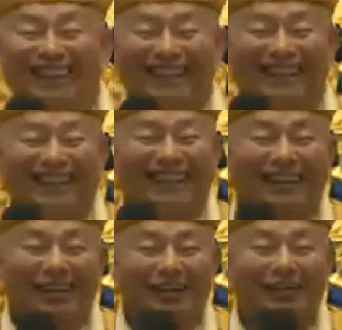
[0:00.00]

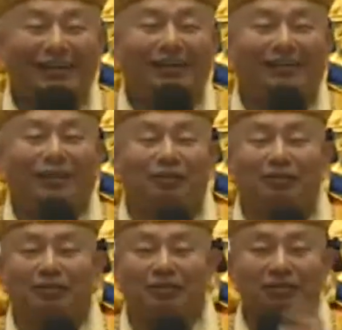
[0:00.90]
I'm not one
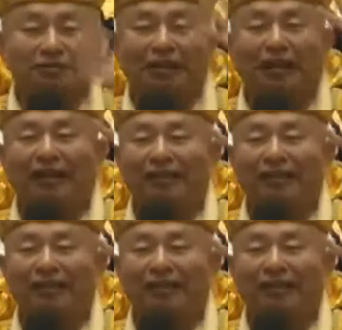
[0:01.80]
of the